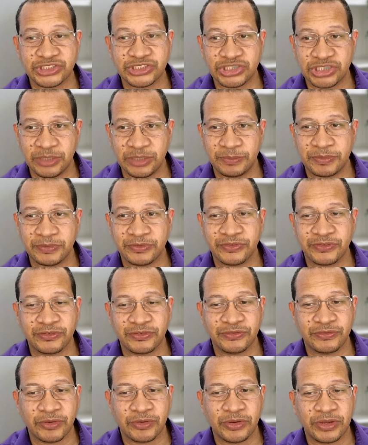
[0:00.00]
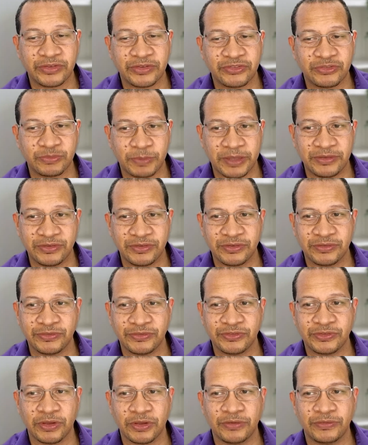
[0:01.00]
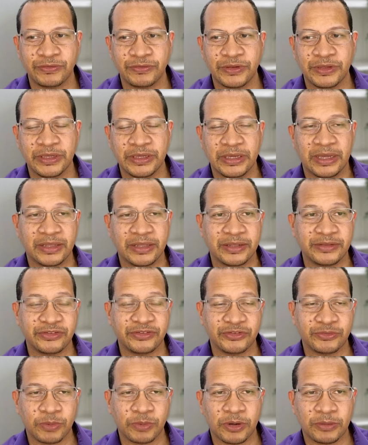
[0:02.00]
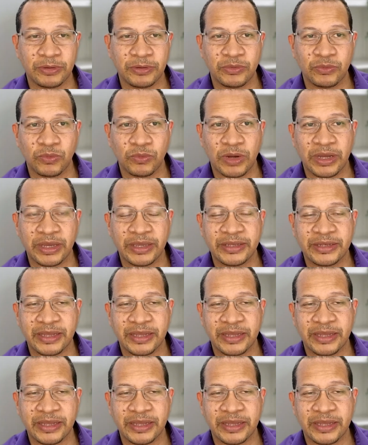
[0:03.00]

cheap. This is very expensive stuff. And this is probably why it